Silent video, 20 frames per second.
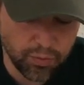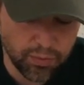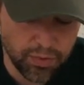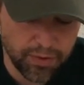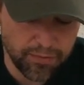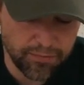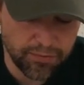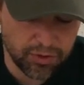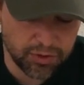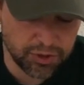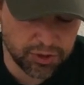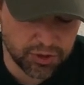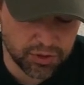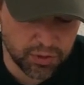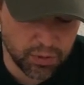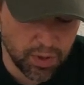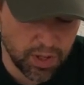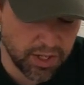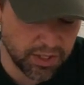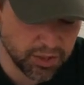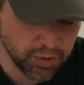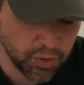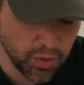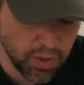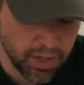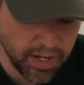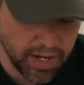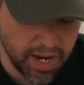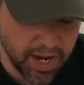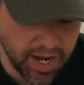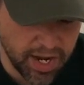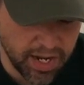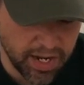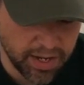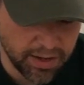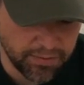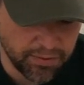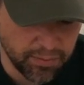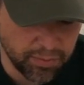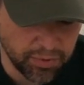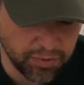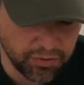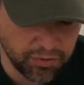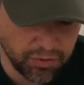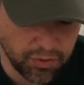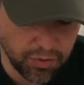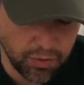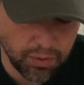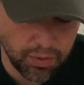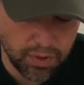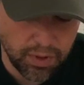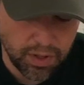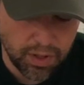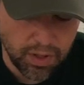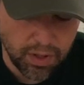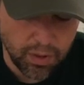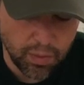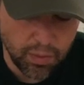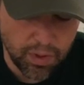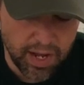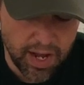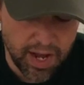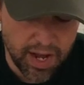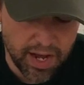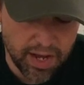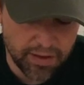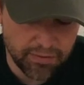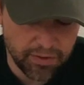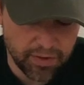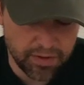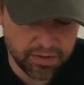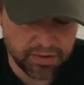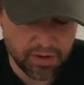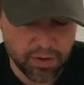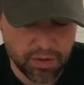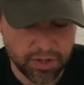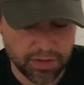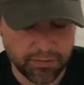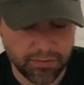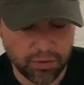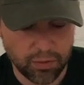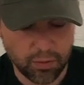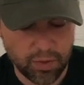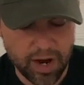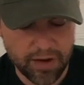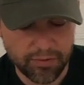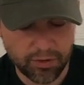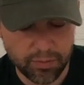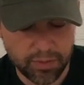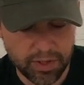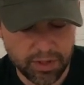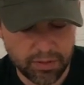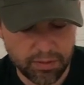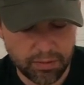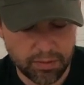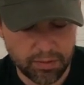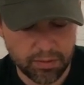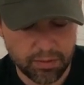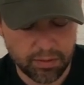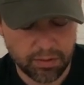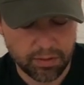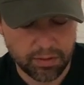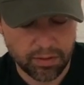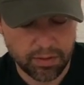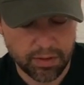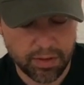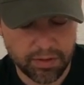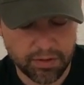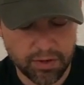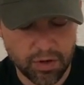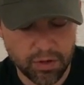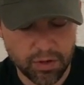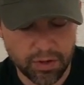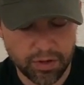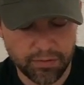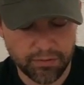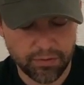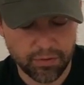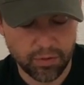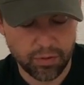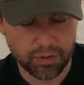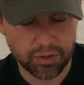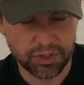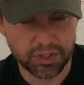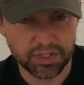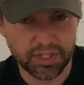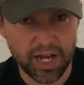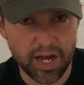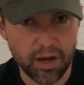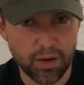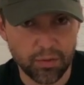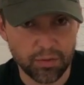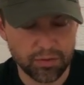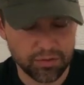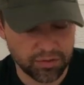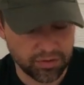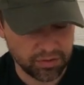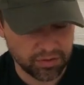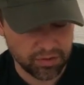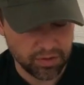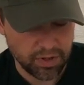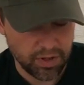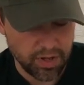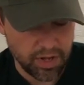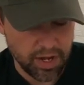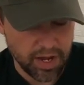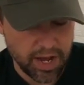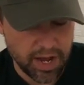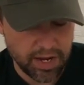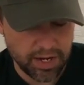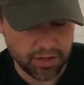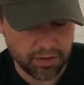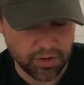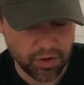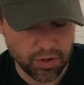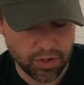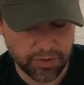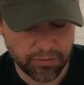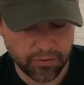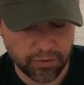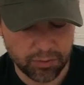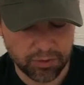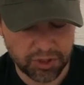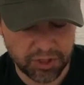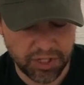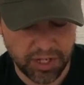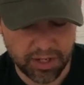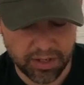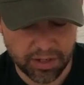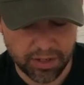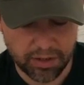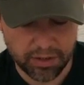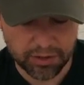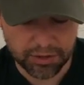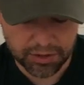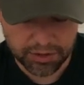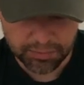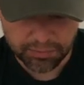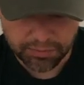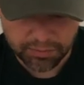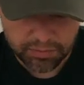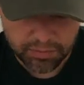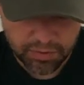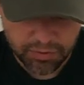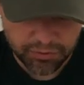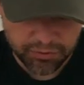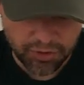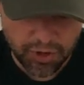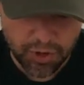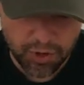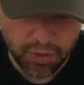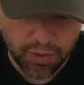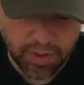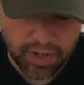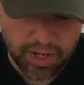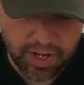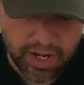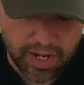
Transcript: the first squad, Squad A of the platoon, we have a token for riflemen, a token for scouts, and a token for machine gunners. So